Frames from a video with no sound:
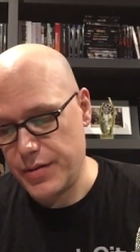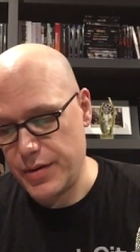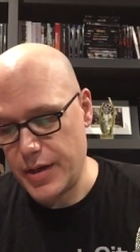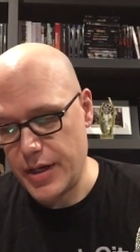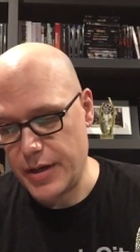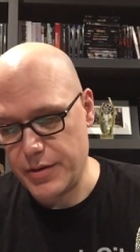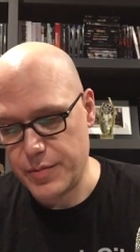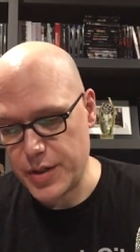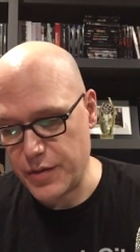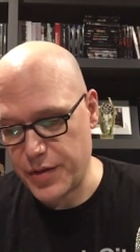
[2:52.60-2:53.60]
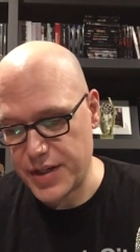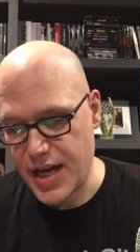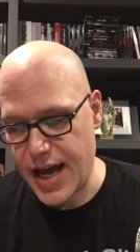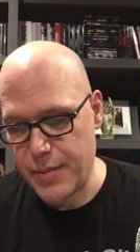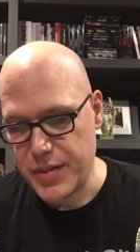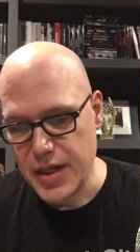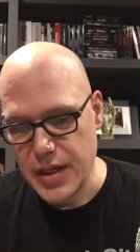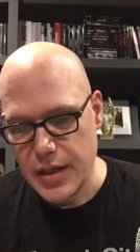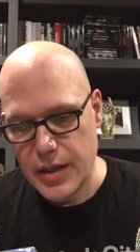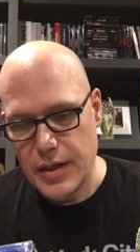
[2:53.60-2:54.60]
uh, especially for the time.
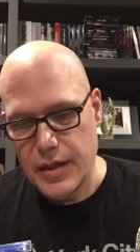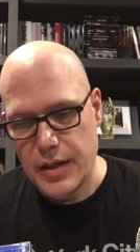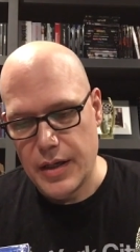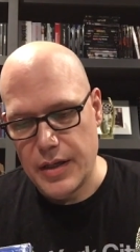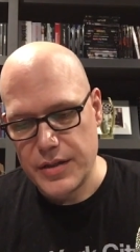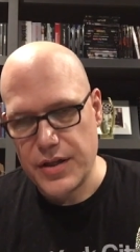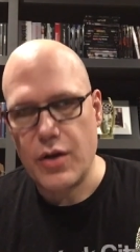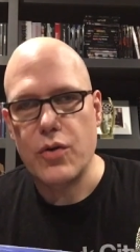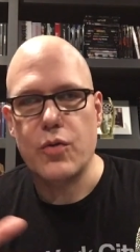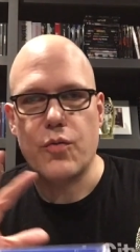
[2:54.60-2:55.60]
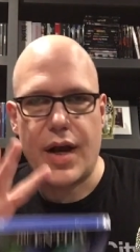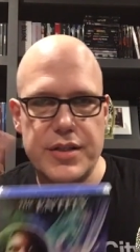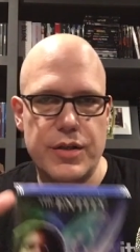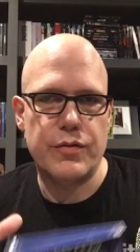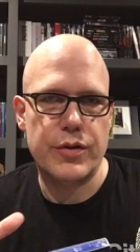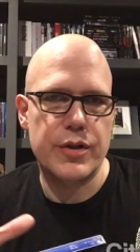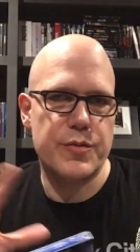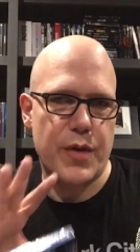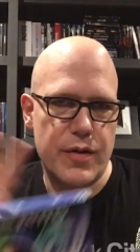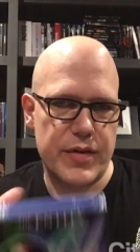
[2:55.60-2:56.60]
So Ron Silver is
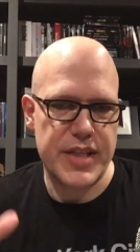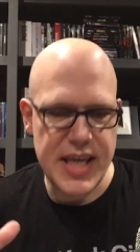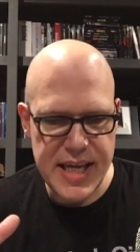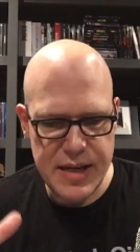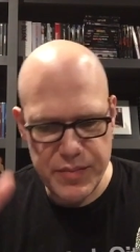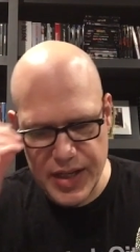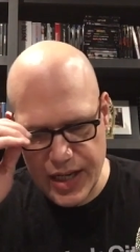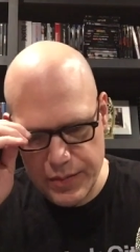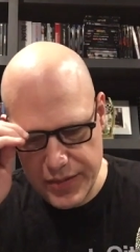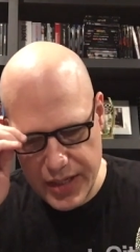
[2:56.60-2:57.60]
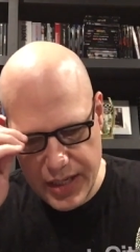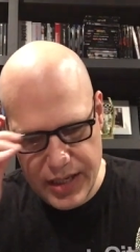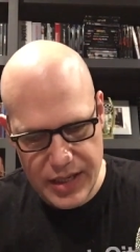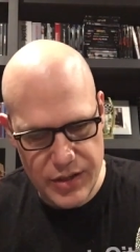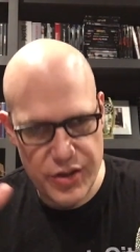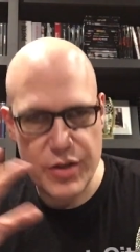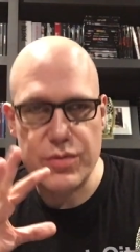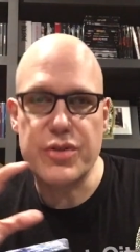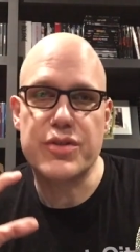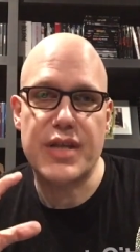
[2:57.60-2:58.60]
part of a team that comes in and
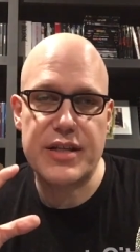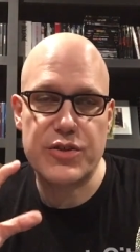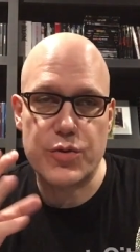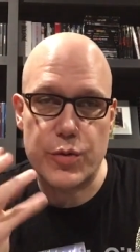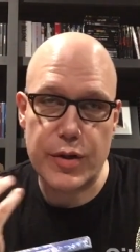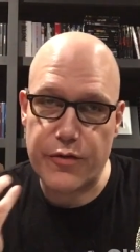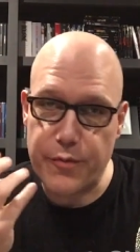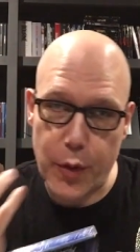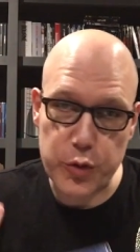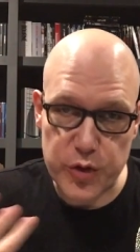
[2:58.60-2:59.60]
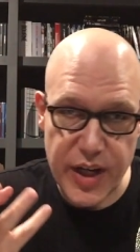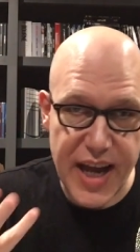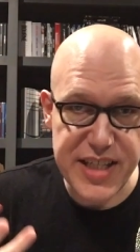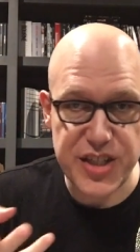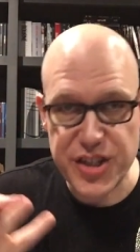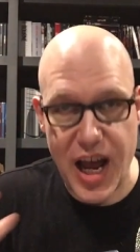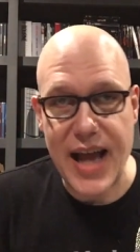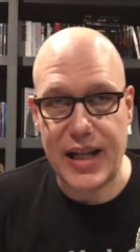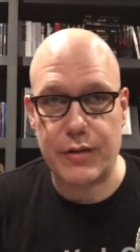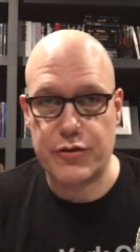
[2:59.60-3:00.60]
uses that sort of poltergeist
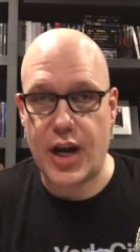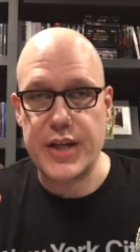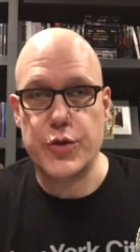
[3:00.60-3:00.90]
style of trying to